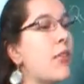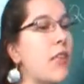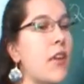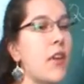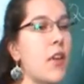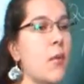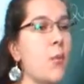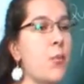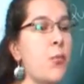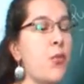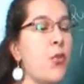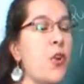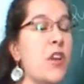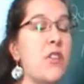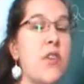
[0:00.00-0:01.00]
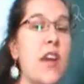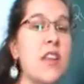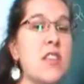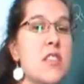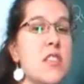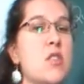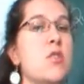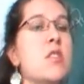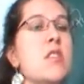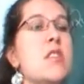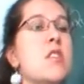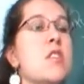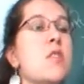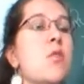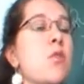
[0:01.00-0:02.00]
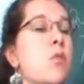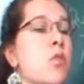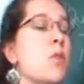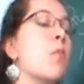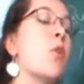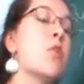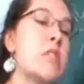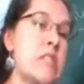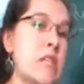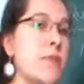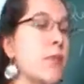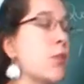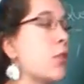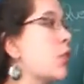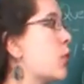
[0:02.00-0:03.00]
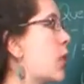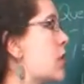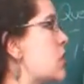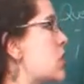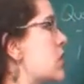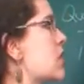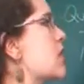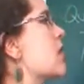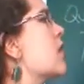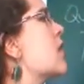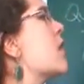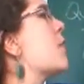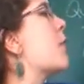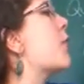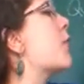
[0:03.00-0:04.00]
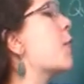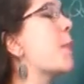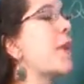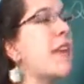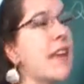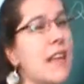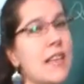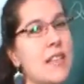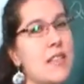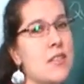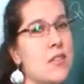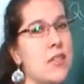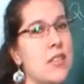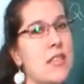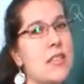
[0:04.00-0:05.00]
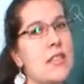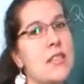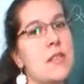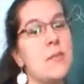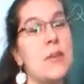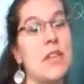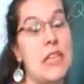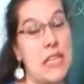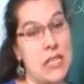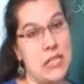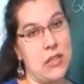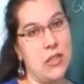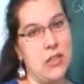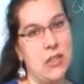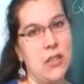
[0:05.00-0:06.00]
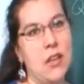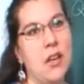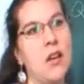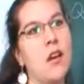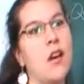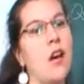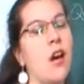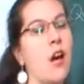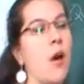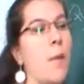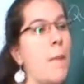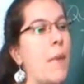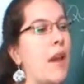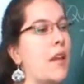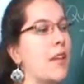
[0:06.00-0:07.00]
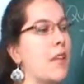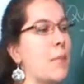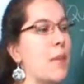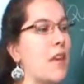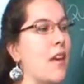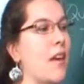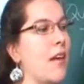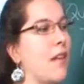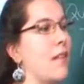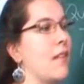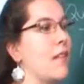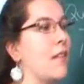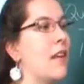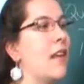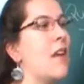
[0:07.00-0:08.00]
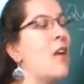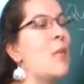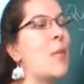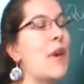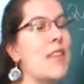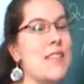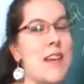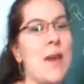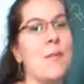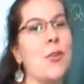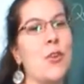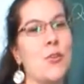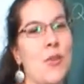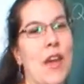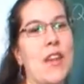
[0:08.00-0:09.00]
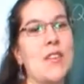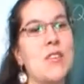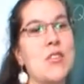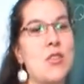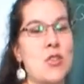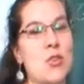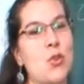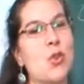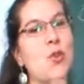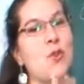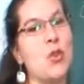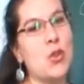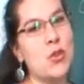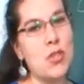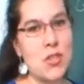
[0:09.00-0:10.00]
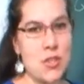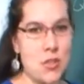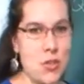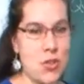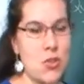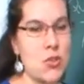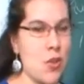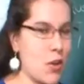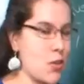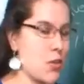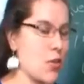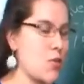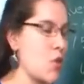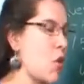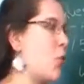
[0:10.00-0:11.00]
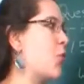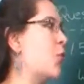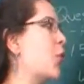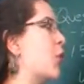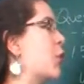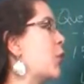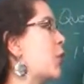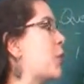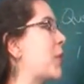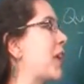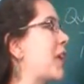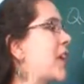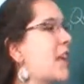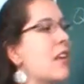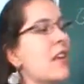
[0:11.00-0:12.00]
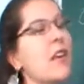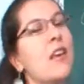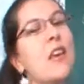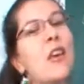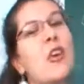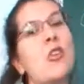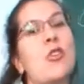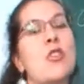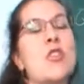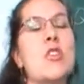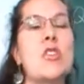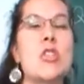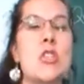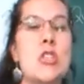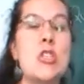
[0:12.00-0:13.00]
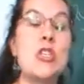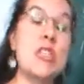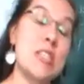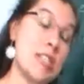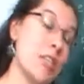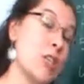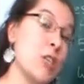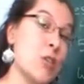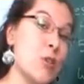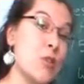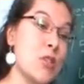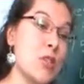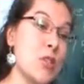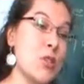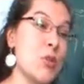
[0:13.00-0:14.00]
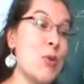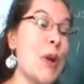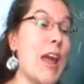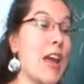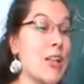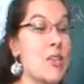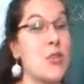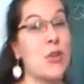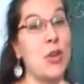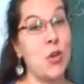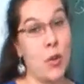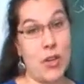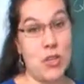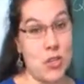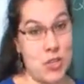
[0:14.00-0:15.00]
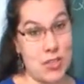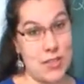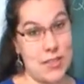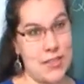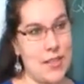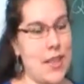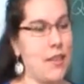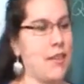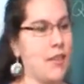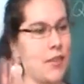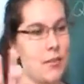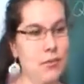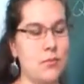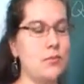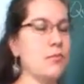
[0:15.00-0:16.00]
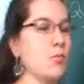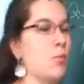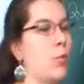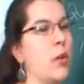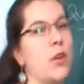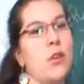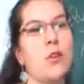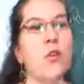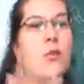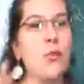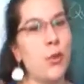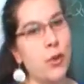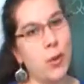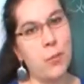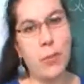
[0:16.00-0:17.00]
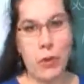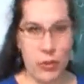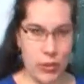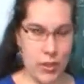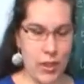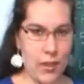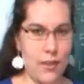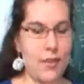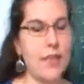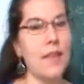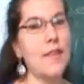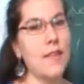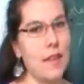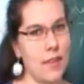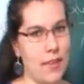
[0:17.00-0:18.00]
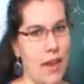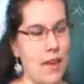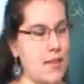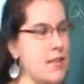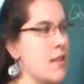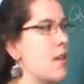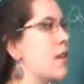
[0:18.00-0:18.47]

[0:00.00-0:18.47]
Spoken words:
think, for advanced students, the most difficult question, but for beginning students, it's a bit easier, mainly because by the time you're advanced, you're sort of used to the structure of TOEFL, and when you're beginning, you're still used to answering questions like, what do you do for your birthday? Things like that.